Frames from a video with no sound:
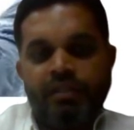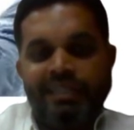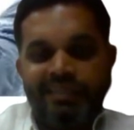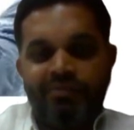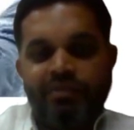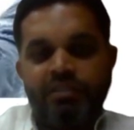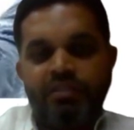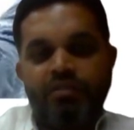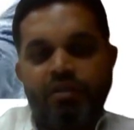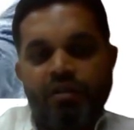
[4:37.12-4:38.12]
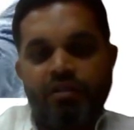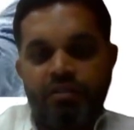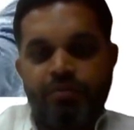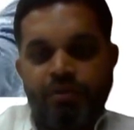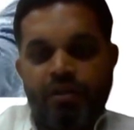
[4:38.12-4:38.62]
invention or
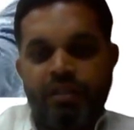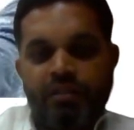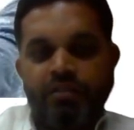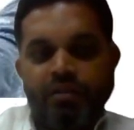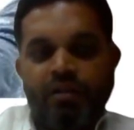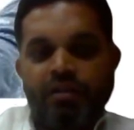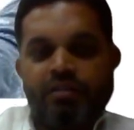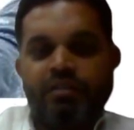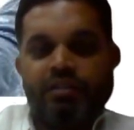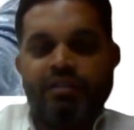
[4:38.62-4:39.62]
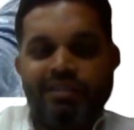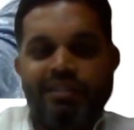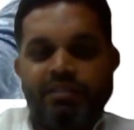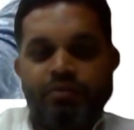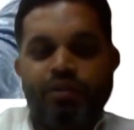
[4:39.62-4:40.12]
the product or the
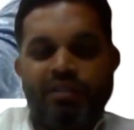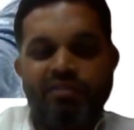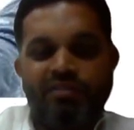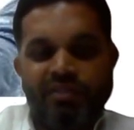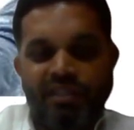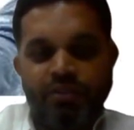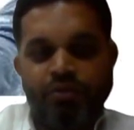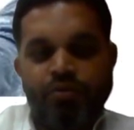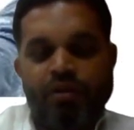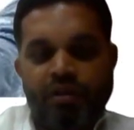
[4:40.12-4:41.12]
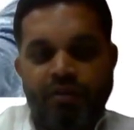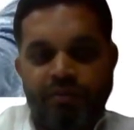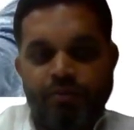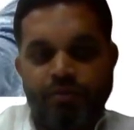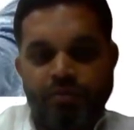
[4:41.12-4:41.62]
creation, whatever we do on
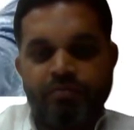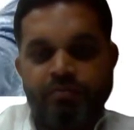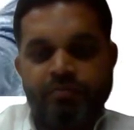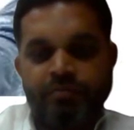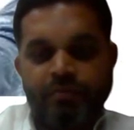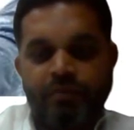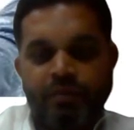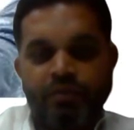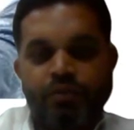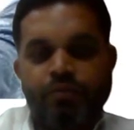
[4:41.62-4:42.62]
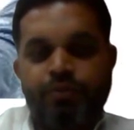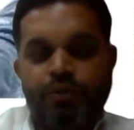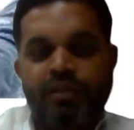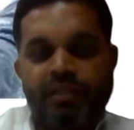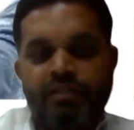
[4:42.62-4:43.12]
our own, to
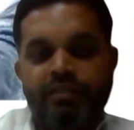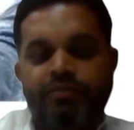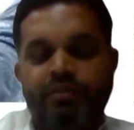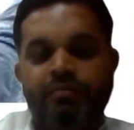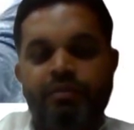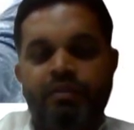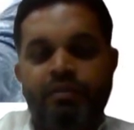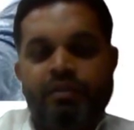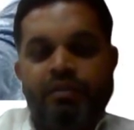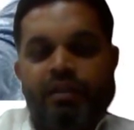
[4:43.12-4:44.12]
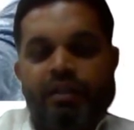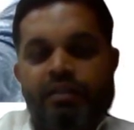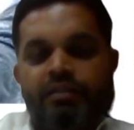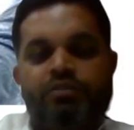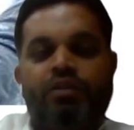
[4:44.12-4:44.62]
protect it from
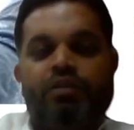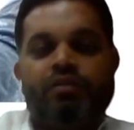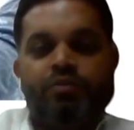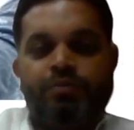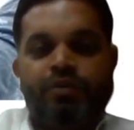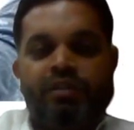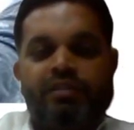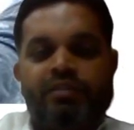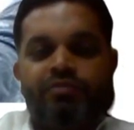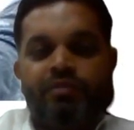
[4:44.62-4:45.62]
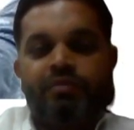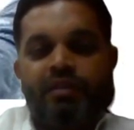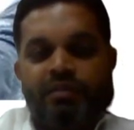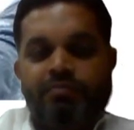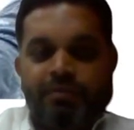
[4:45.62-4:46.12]
liars or to protect it from
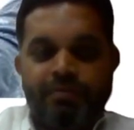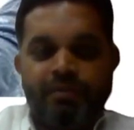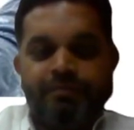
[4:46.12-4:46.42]
other people.